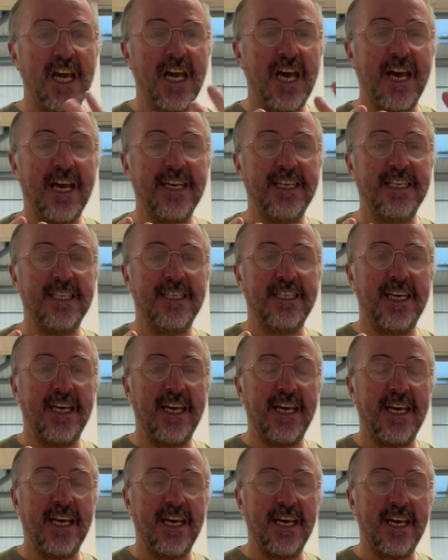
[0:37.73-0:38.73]
and
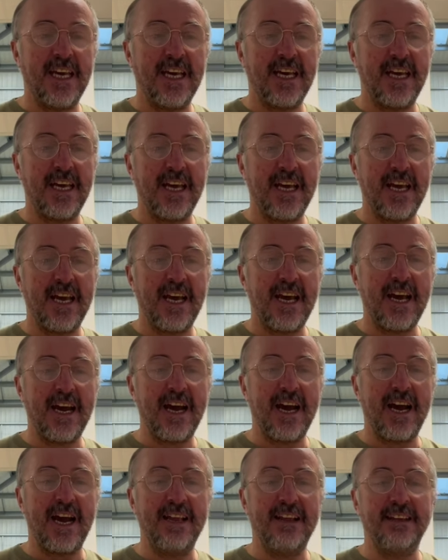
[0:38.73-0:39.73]

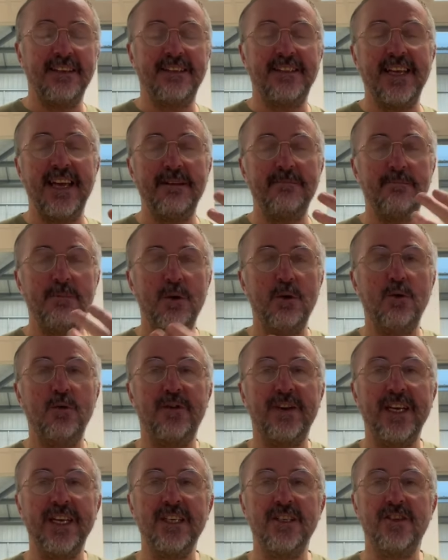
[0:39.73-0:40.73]
I then
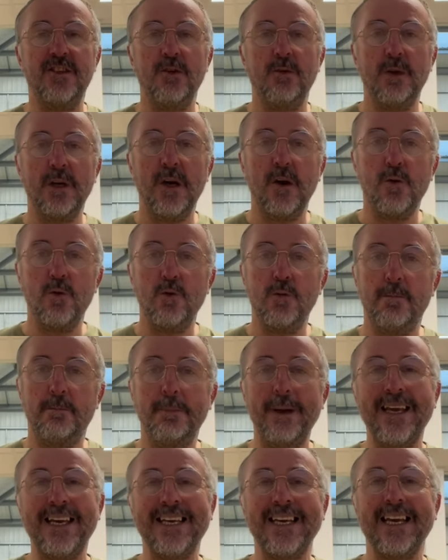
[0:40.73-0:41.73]
moved into an
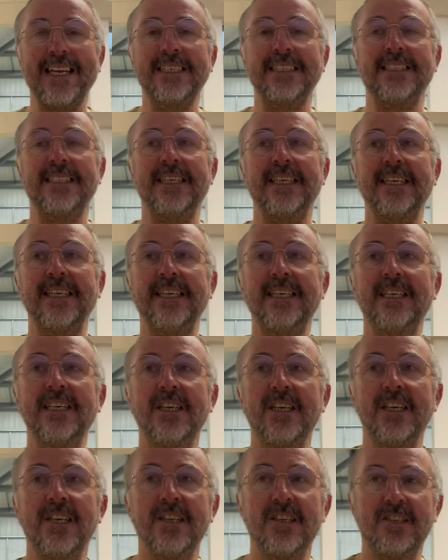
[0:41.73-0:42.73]
old pit canteen,
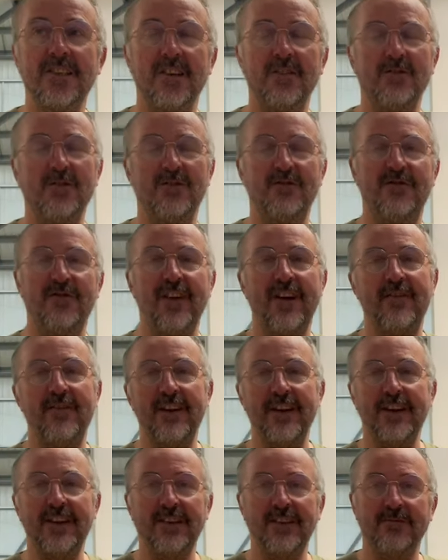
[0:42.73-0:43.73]
so it was
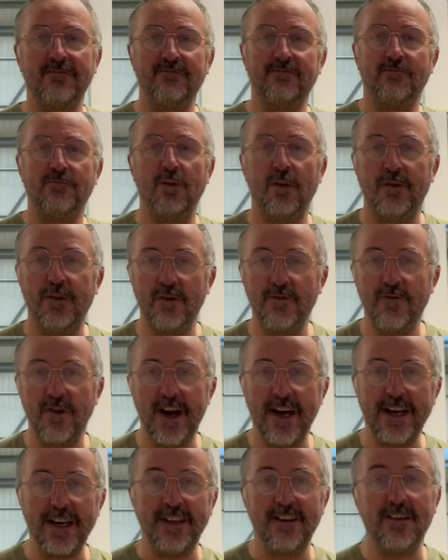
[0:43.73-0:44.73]
very rough and
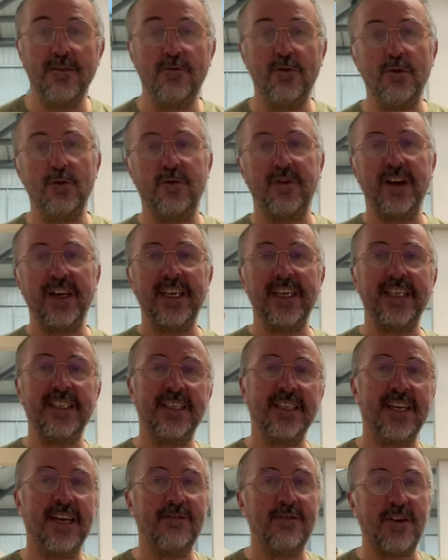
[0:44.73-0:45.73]
ready, the roof
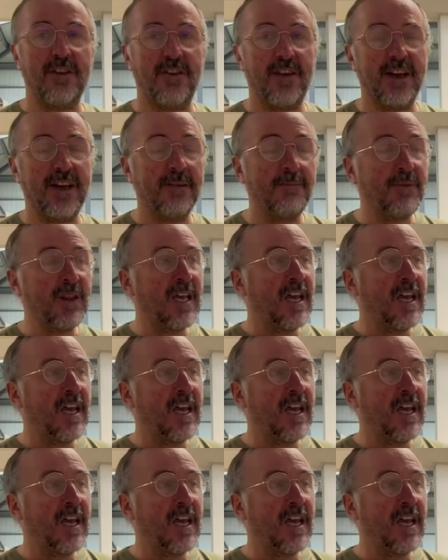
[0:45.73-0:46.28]
leaked and everything,